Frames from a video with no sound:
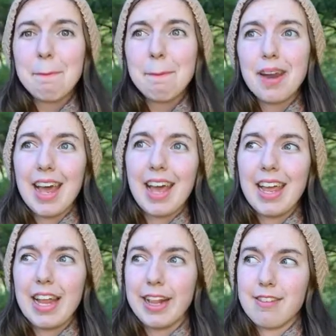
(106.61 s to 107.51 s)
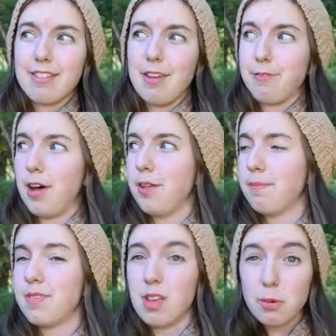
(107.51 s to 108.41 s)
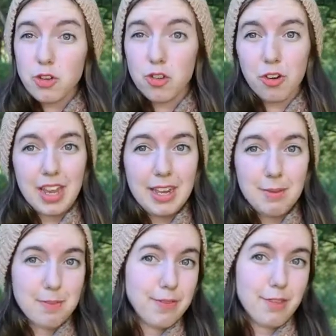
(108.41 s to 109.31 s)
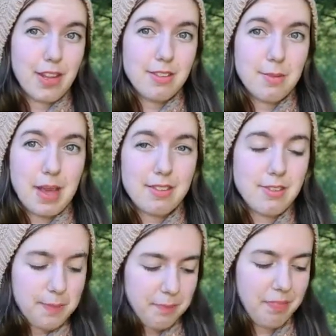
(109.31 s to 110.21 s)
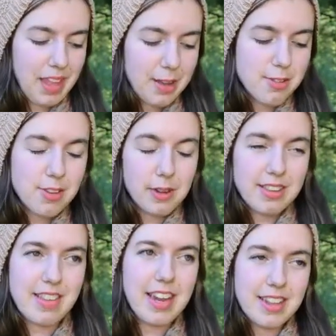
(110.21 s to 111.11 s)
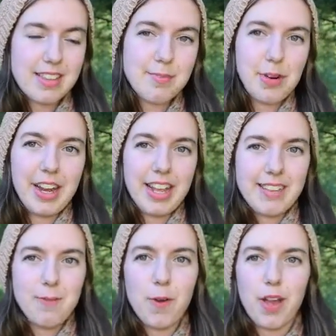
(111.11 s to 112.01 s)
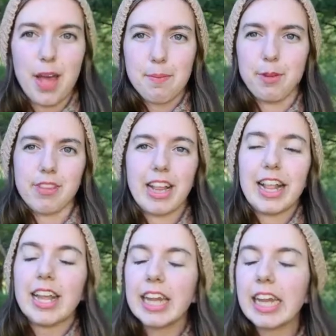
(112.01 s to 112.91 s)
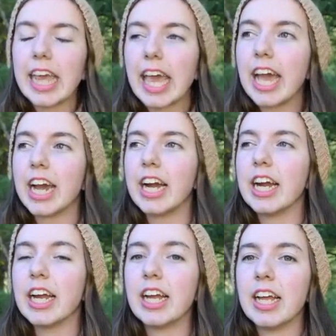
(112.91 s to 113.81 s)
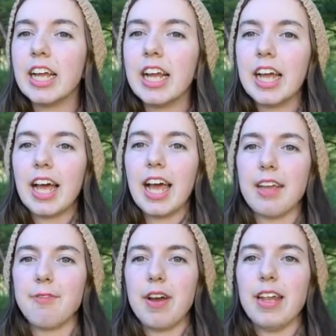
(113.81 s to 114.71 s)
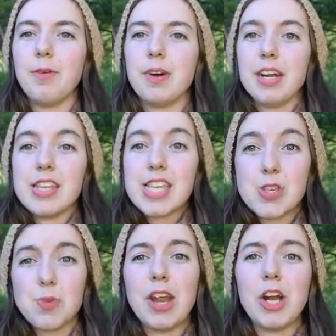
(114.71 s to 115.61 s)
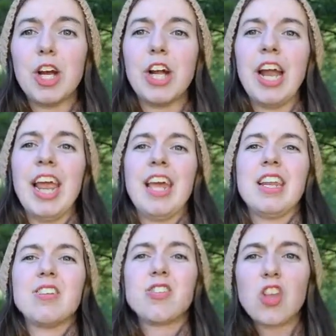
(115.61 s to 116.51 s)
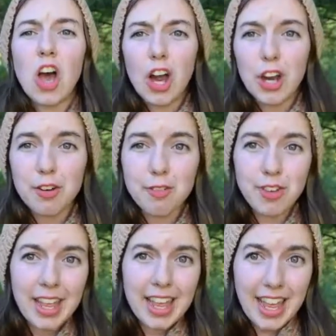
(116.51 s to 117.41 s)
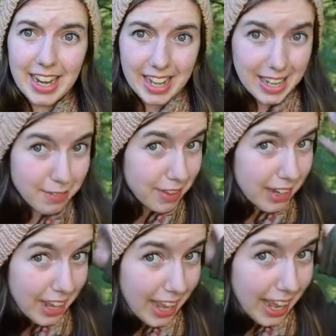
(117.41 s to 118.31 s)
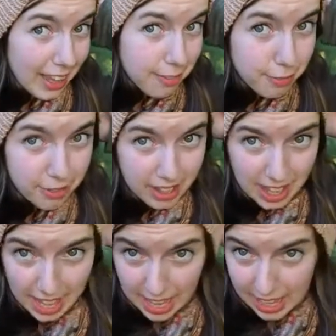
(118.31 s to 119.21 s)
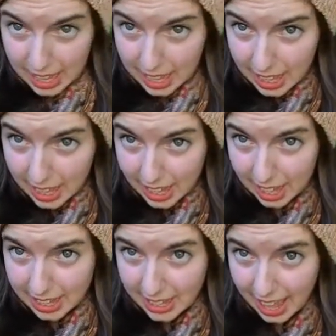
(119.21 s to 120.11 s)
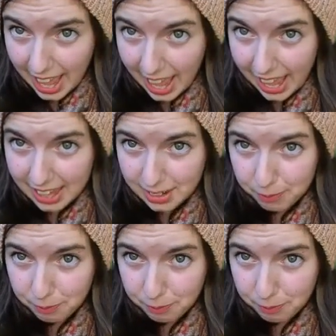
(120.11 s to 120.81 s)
but I just love fall. Summers are great, but fall is the best. I was so excited this morning because I woke up, there's a chill in the air, I can finally wear a sweater and a scarf, and I have a hand knit hat,